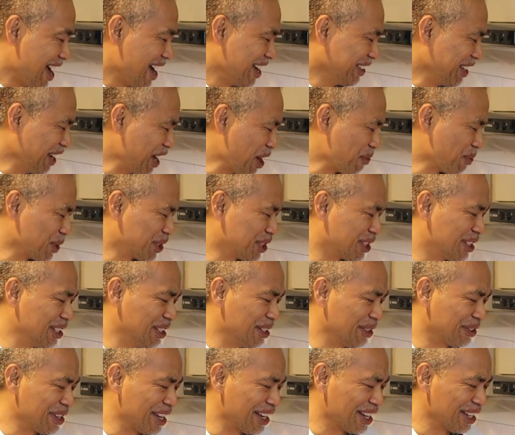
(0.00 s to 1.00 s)
I think I was
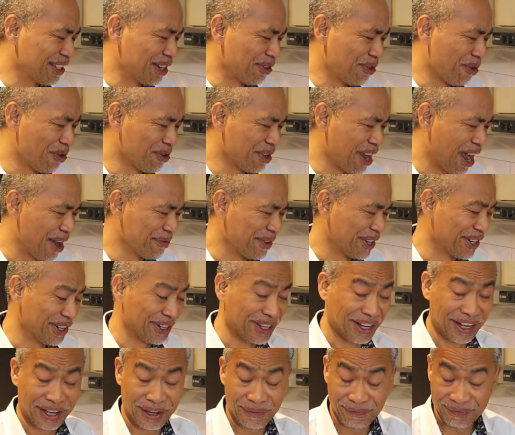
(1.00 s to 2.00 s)
looking at the wrong camera
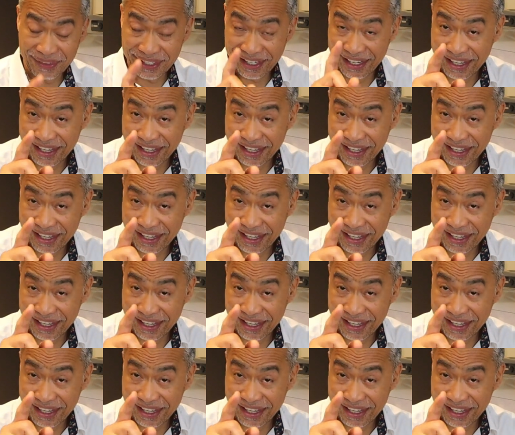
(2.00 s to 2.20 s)
there.